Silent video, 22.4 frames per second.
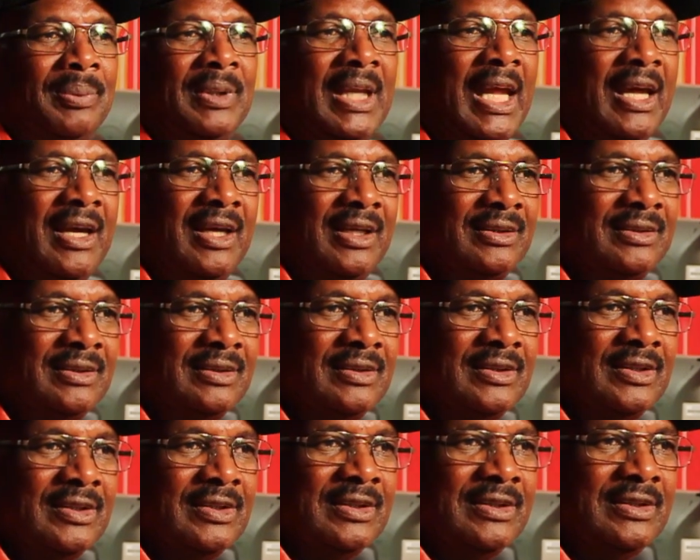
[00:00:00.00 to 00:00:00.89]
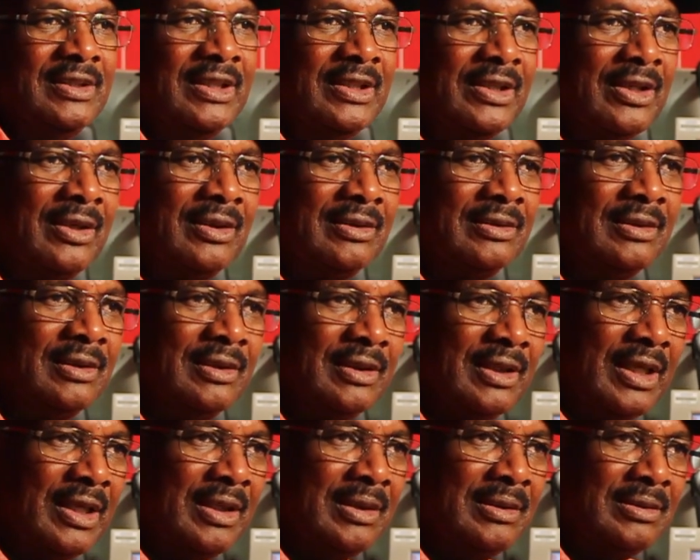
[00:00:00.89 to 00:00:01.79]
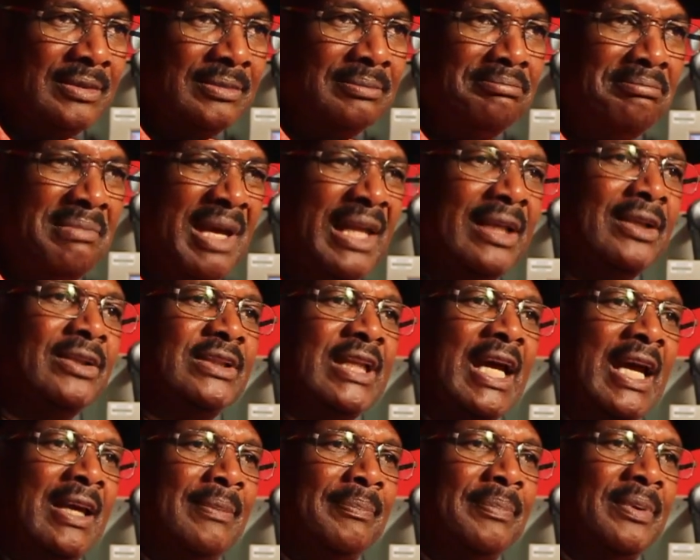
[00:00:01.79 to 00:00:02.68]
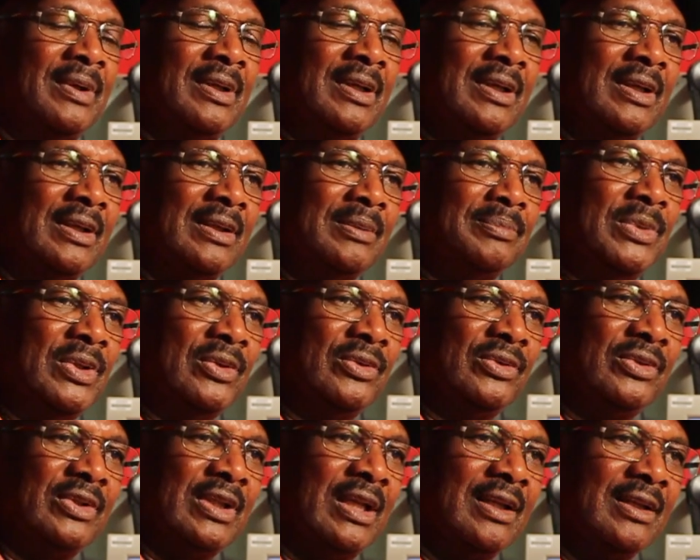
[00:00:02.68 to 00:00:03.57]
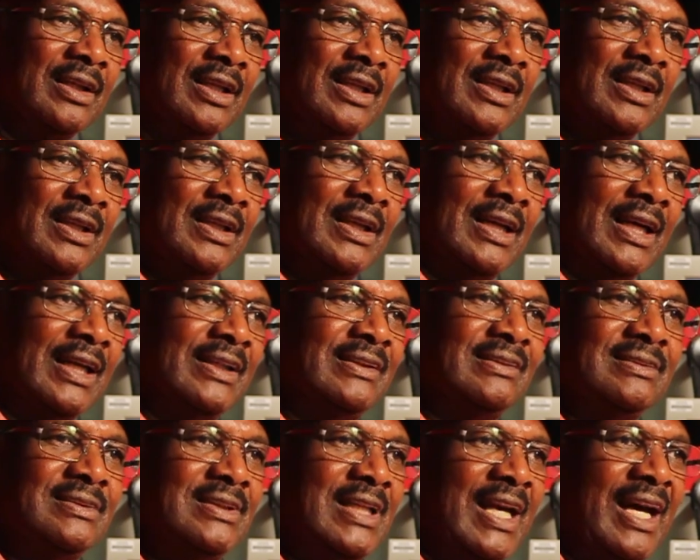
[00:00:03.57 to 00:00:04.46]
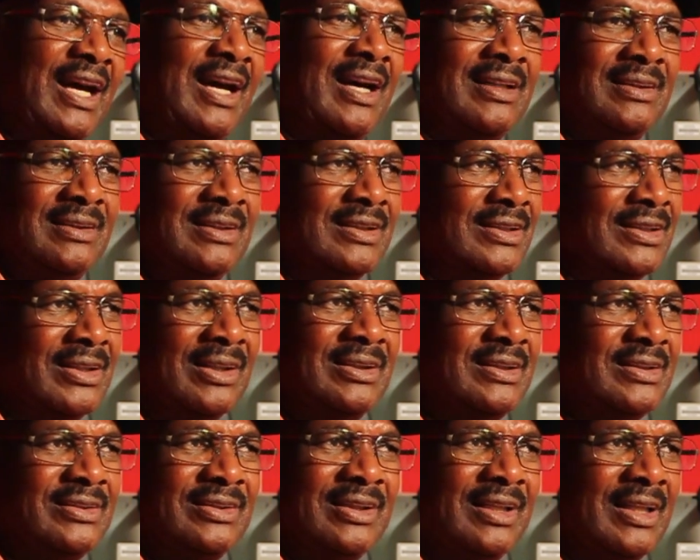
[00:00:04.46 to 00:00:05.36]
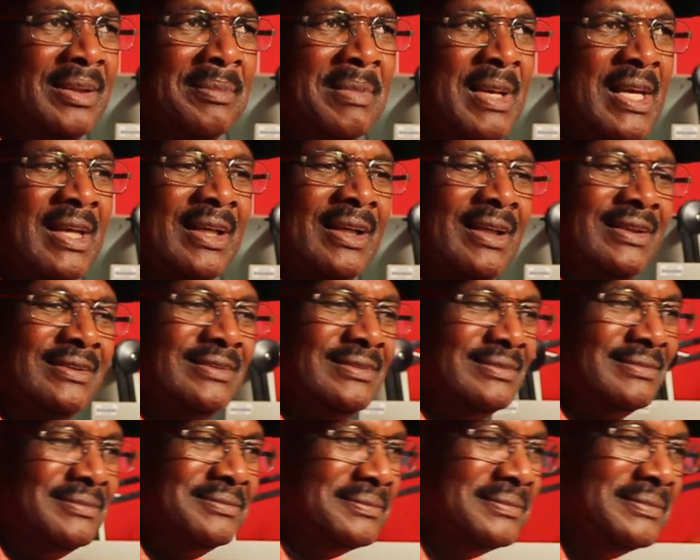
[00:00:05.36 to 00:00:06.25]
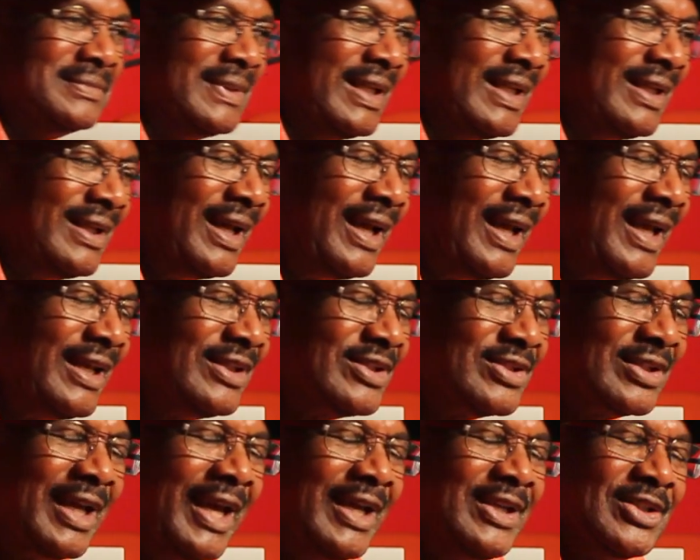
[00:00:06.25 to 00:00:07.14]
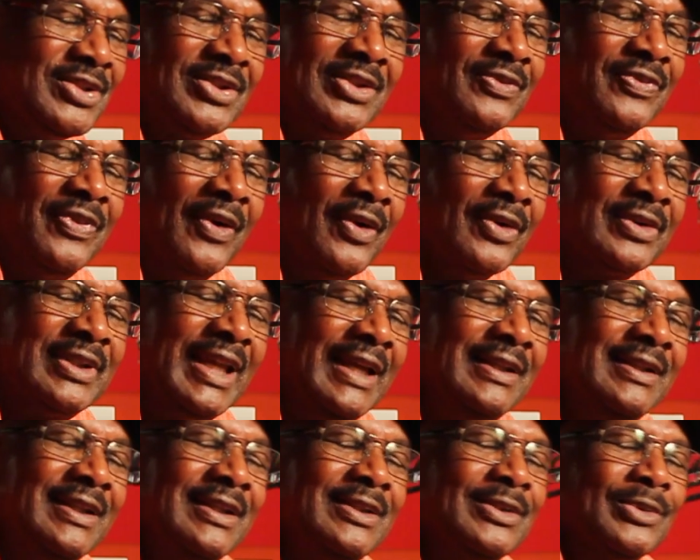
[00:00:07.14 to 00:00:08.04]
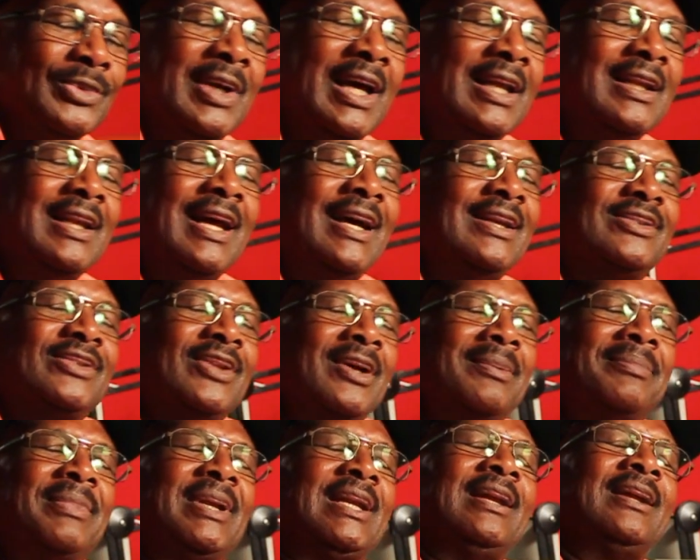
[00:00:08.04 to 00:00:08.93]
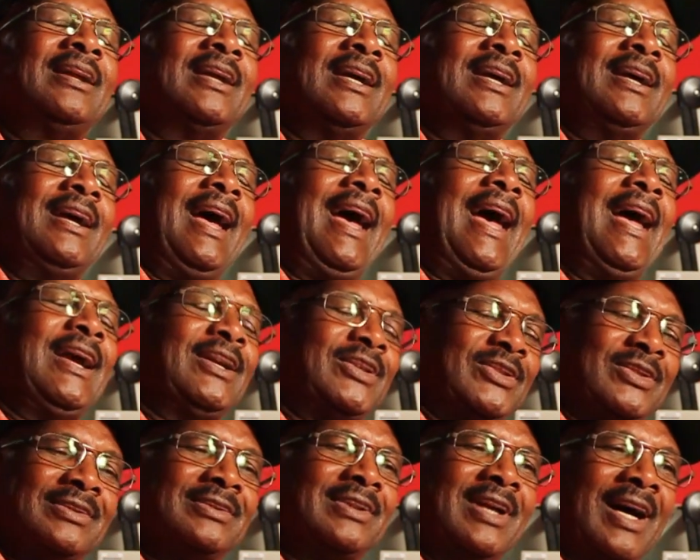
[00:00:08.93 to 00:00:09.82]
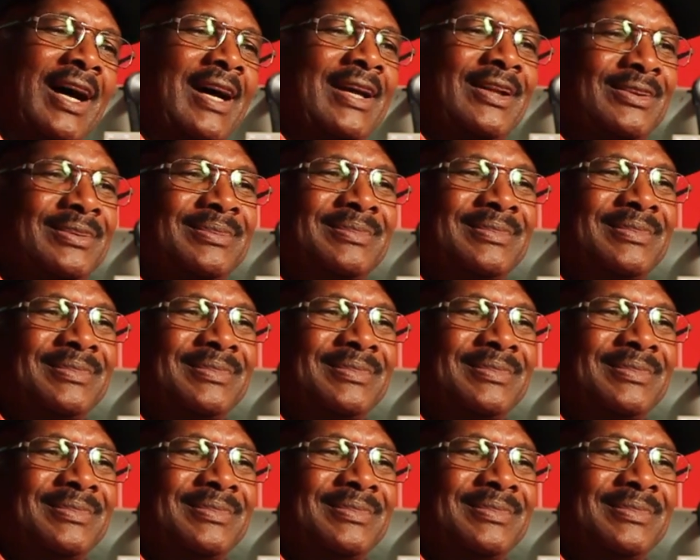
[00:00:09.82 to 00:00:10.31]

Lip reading: play, you know, mellow type music. And yeah, you know, it's, and Asian folks, I didn't realize so many Asian guys